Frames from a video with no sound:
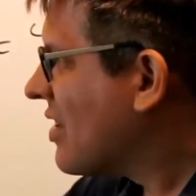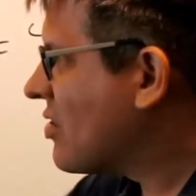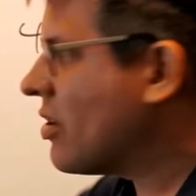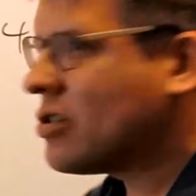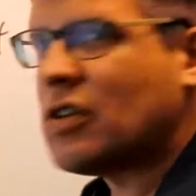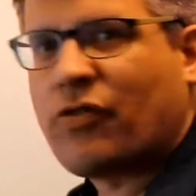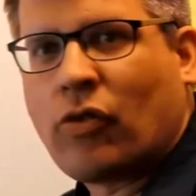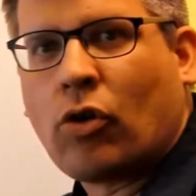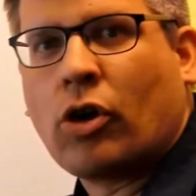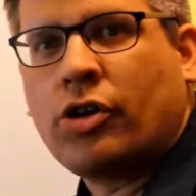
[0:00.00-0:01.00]

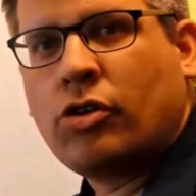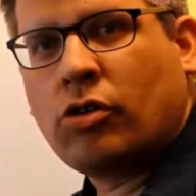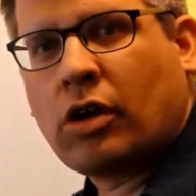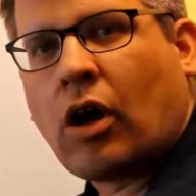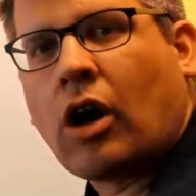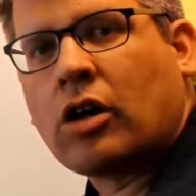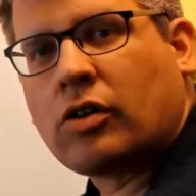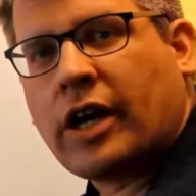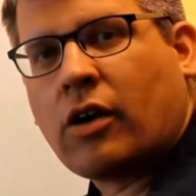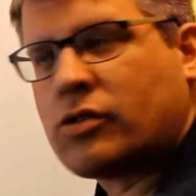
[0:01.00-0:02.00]
sixty-four, you are
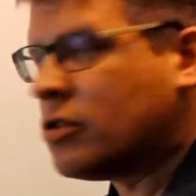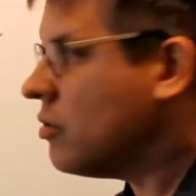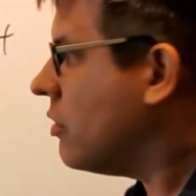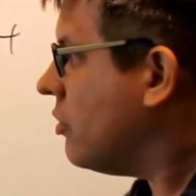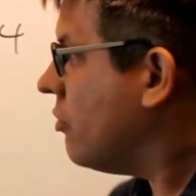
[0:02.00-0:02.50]
allowed to,